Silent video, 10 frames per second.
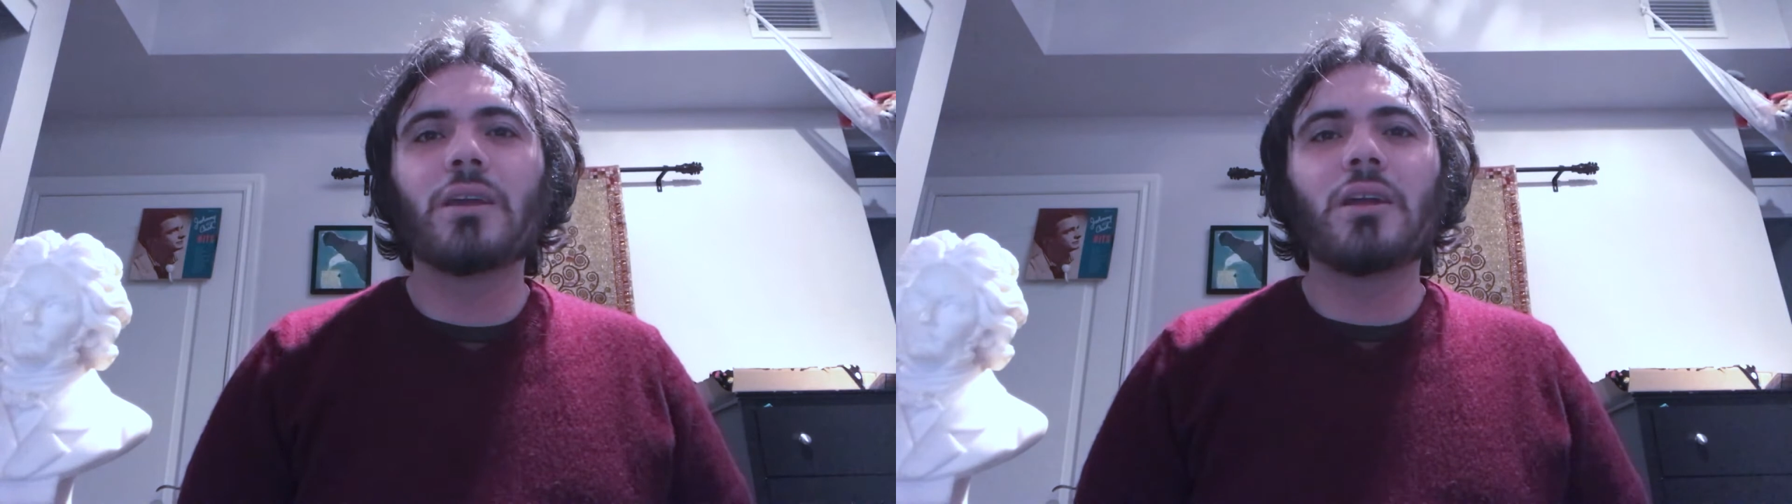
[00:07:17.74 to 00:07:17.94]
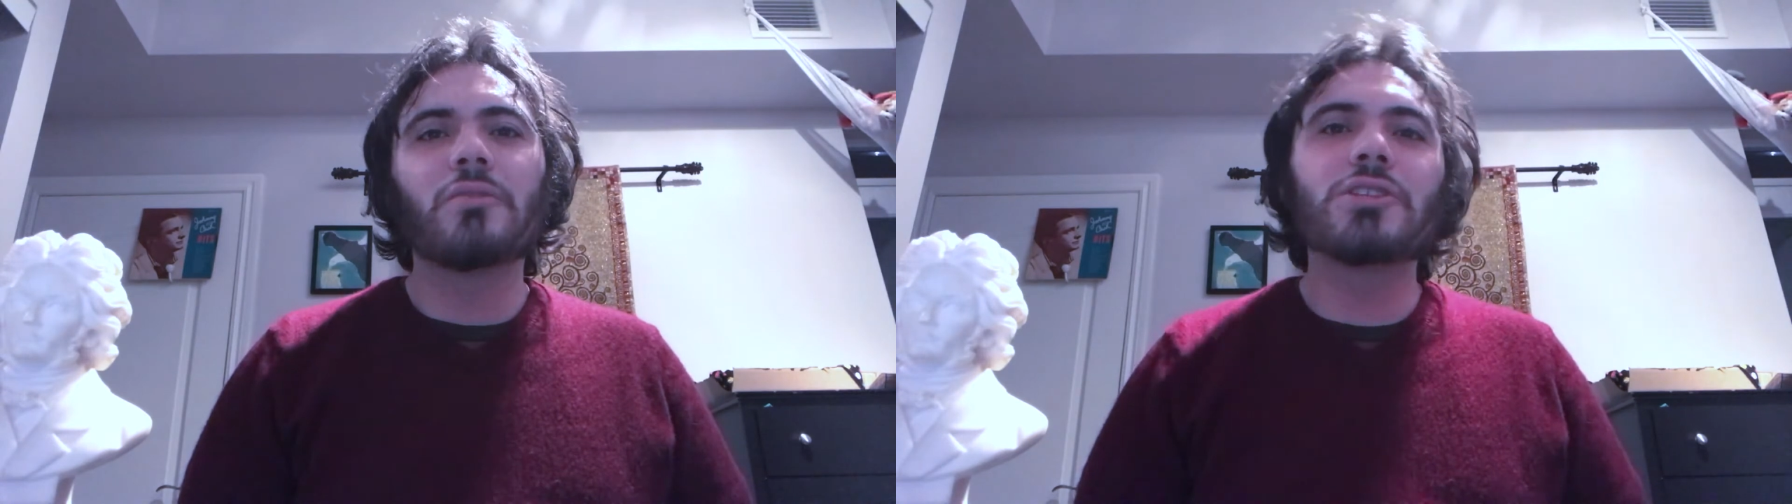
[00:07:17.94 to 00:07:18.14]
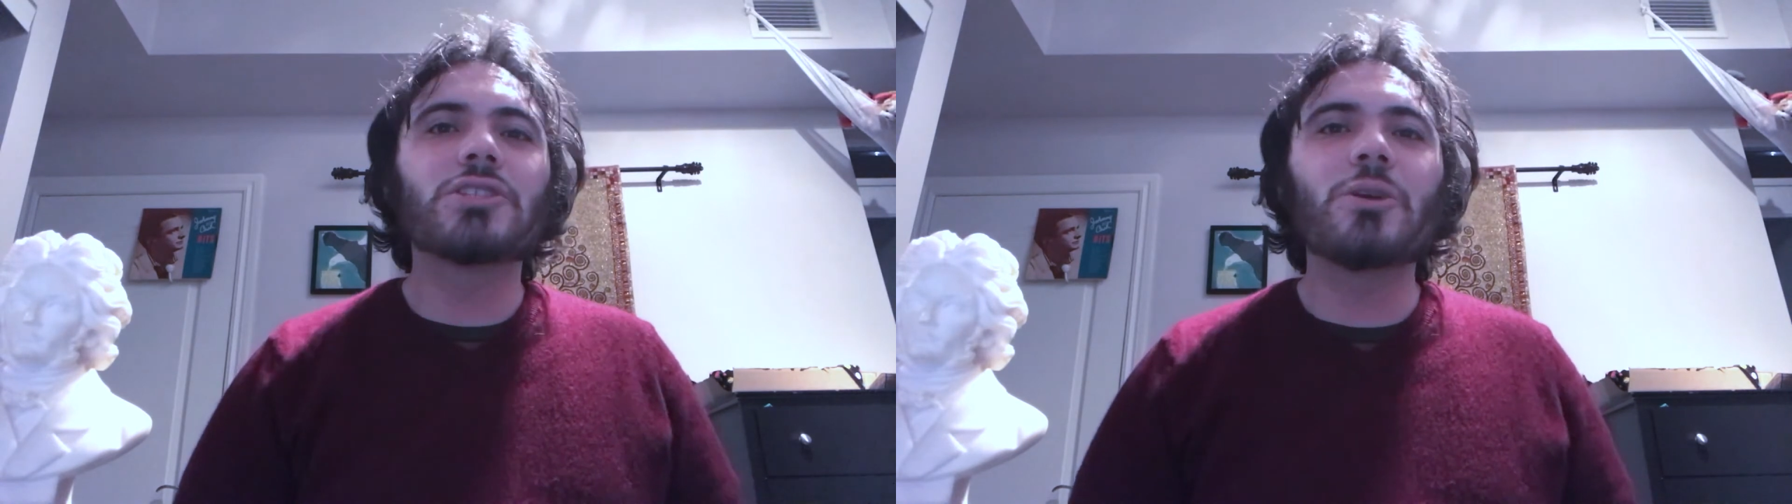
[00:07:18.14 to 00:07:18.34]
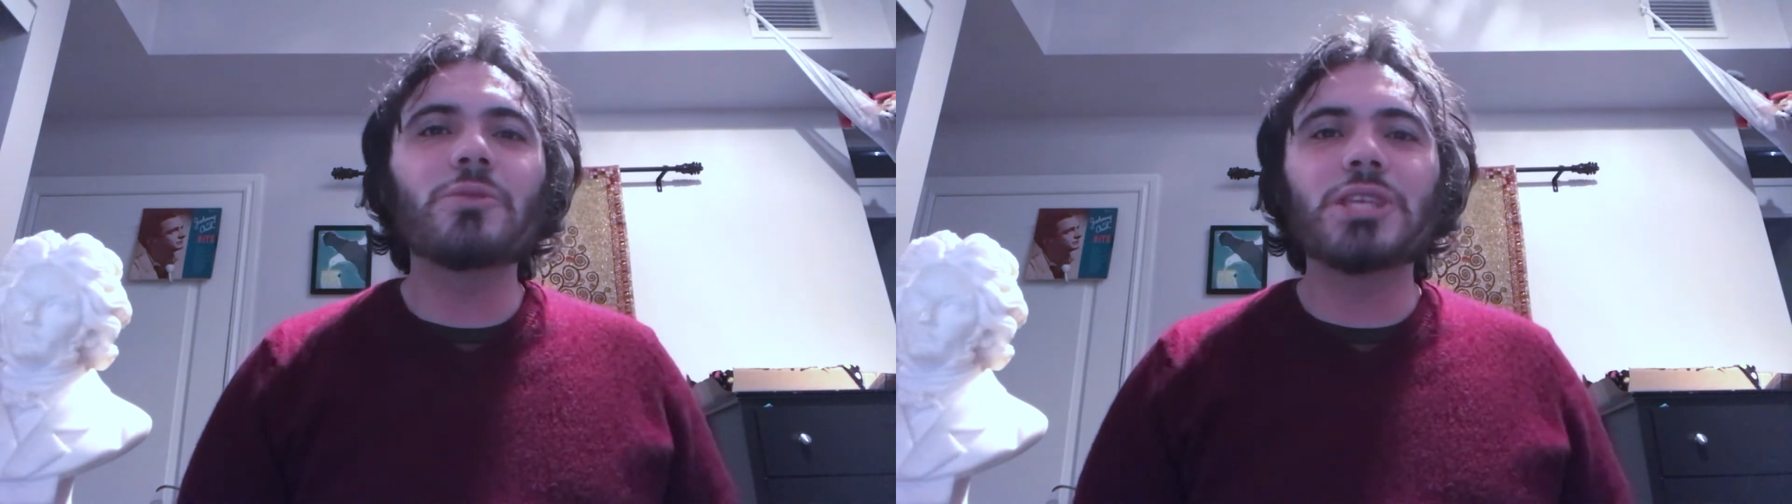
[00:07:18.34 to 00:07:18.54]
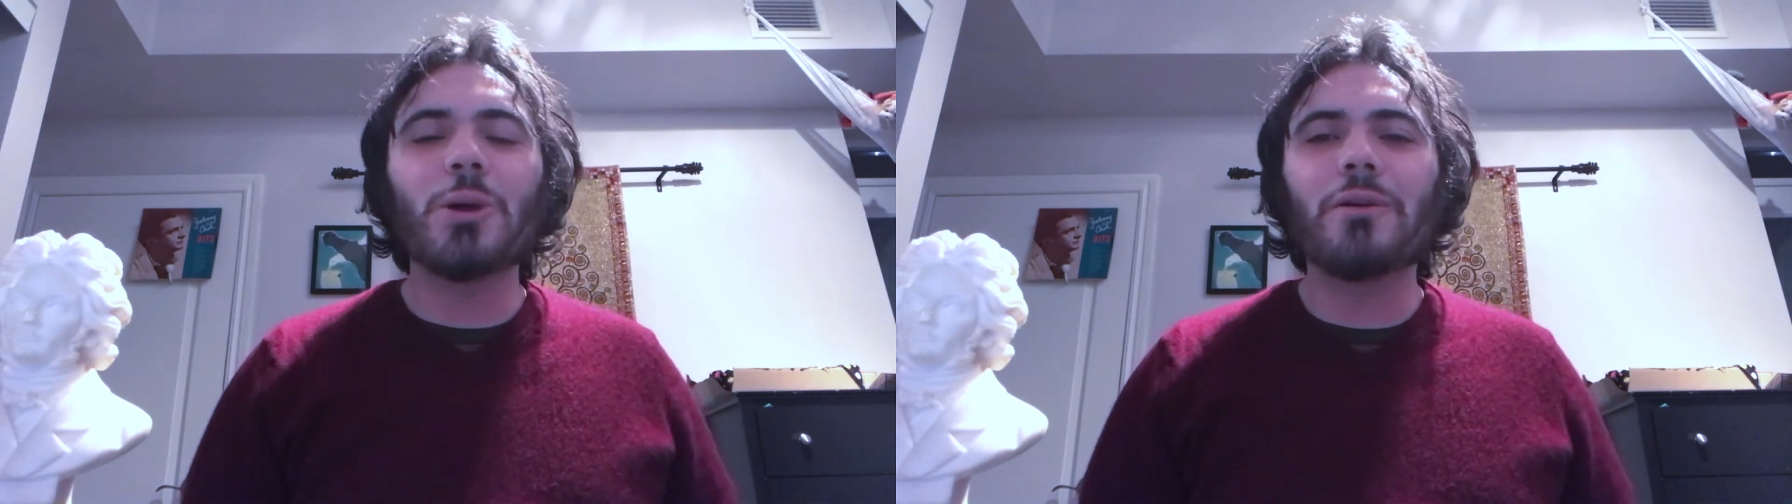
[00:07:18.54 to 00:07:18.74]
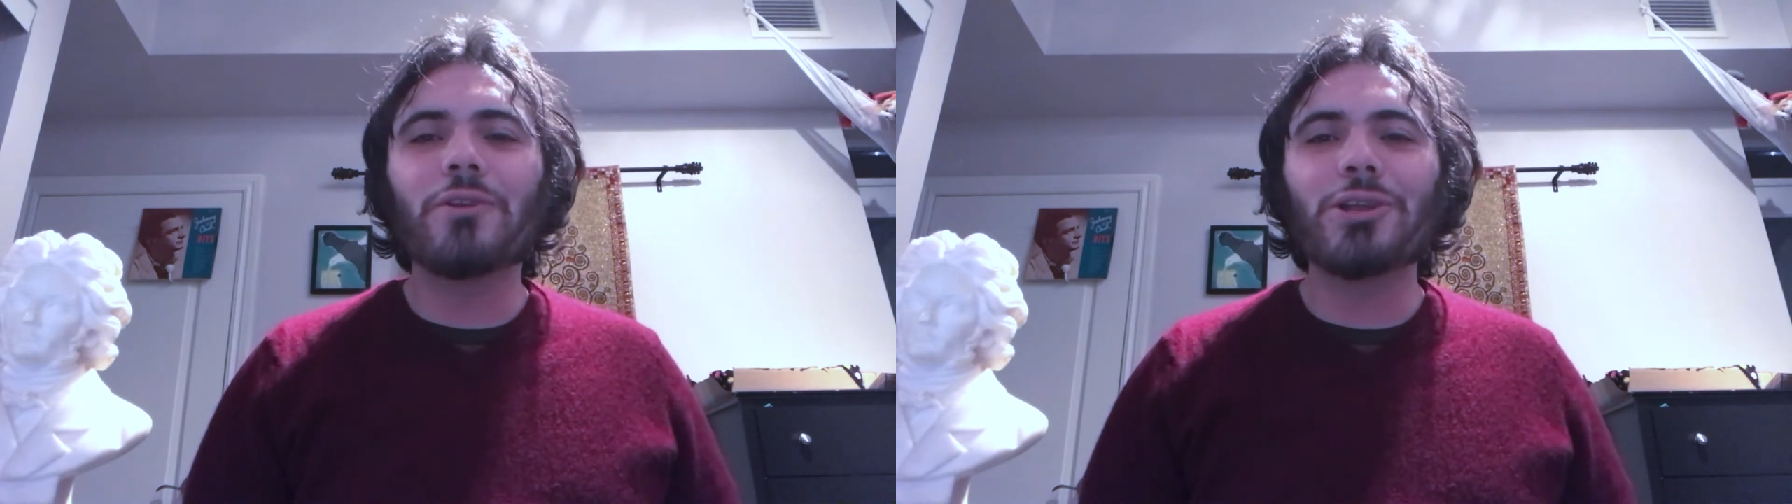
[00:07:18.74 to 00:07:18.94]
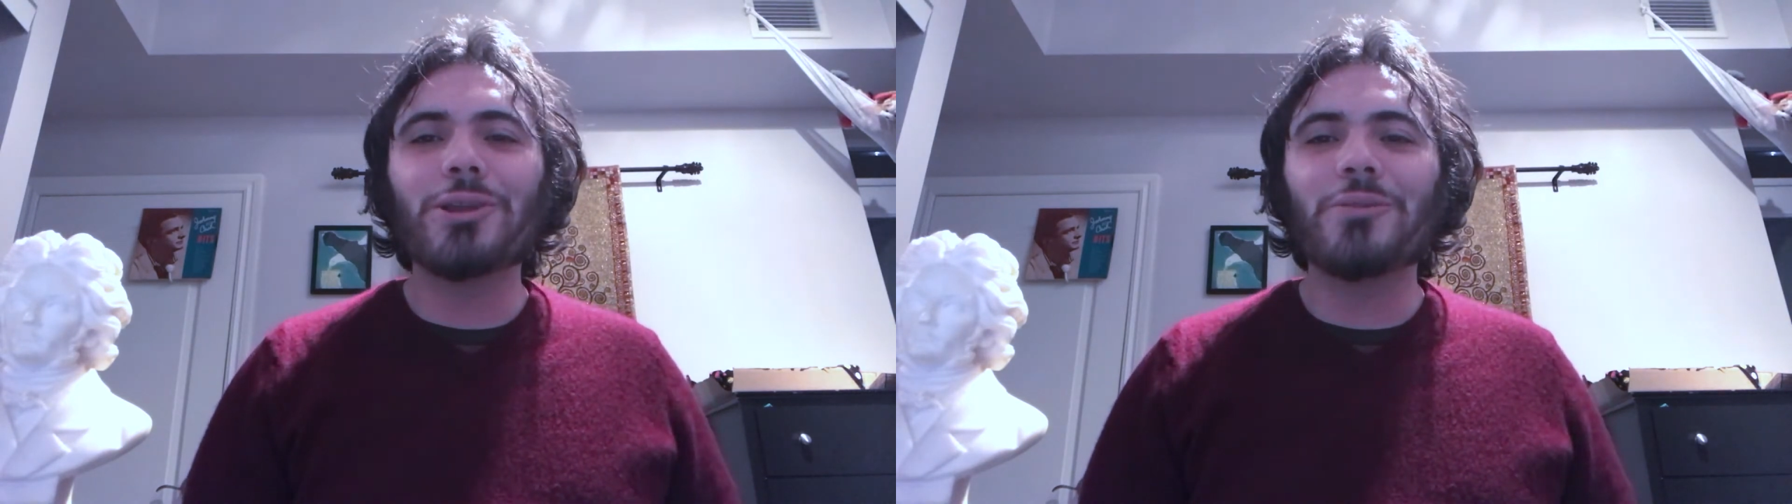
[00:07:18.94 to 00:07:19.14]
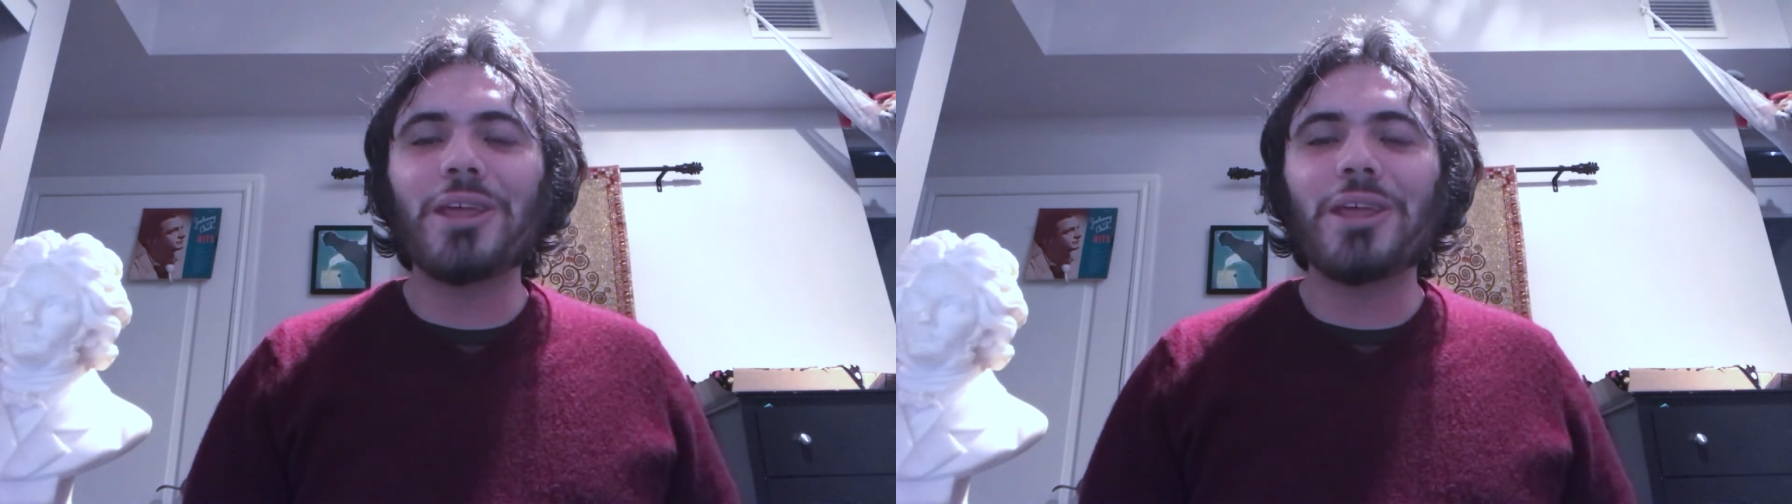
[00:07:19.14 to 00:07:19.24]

The Stones, however, you know,